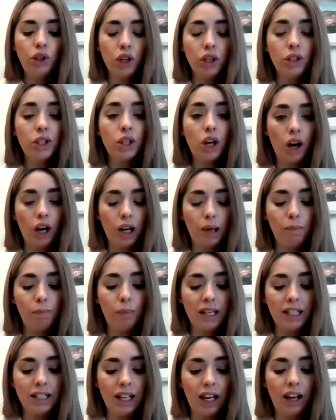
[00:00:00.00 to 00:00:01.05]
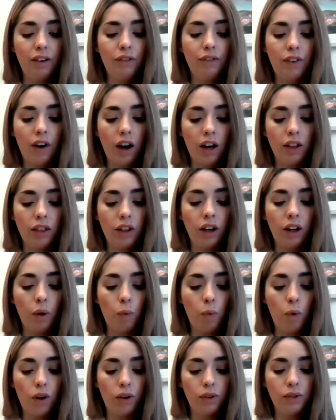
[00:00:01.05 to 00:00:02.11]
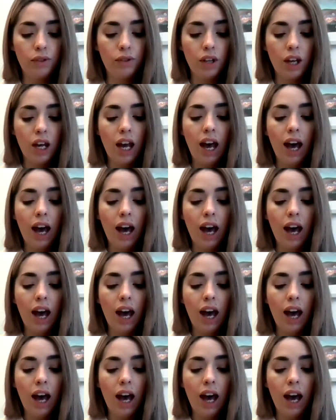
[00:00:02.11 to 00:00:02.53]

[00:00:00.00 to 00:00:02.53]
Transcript: just how busy father was,